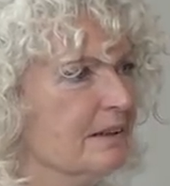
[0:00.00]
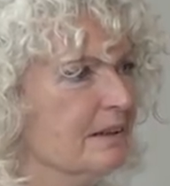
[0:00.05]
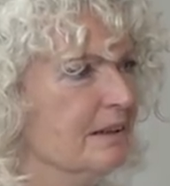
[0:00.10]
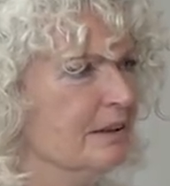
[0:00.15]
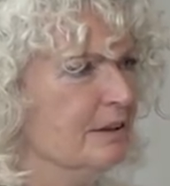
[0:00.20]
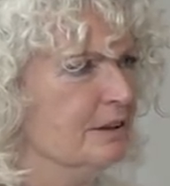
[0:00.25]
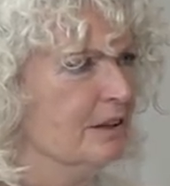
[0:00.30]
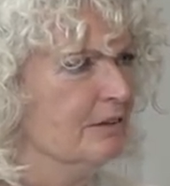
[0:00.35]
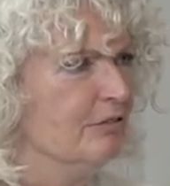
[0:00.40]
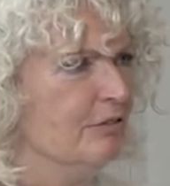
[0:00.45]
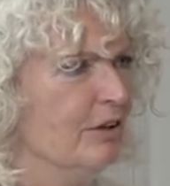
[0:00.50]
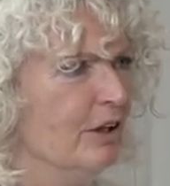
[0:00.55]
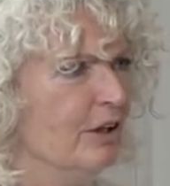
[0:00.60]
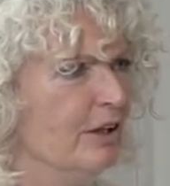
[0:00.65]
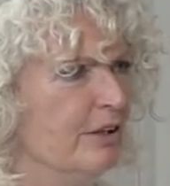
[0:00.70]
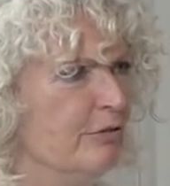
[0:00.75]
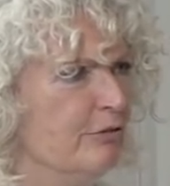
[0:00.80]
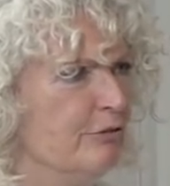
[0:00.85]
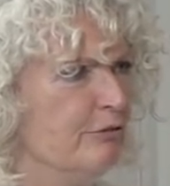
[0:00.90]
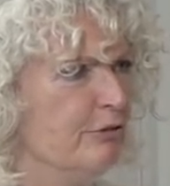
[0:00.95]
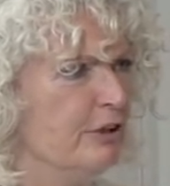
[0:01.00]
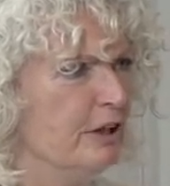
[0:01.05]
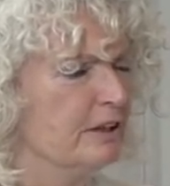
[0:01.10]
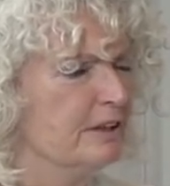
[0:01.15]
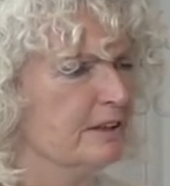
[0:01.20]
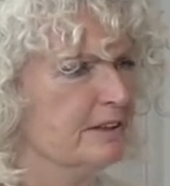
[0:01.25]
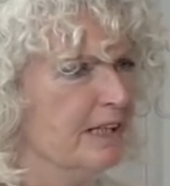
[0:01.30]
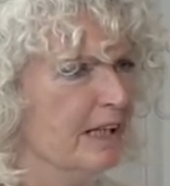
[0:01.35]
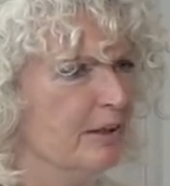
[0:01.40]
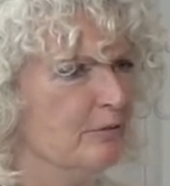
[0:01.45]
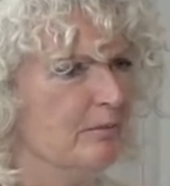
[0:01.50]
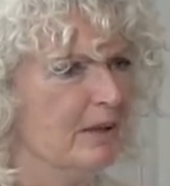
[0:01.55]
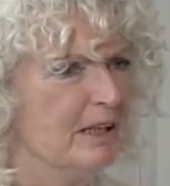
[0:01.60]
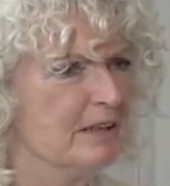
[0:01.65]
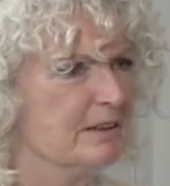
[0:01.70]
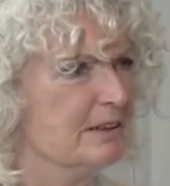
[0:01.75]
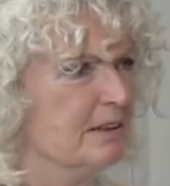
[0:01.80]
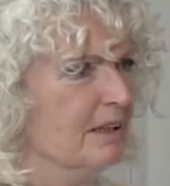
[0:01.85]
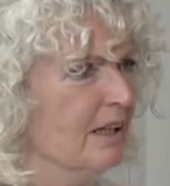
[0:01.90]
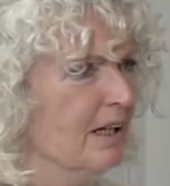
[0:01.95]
He's a very fierce Zen master.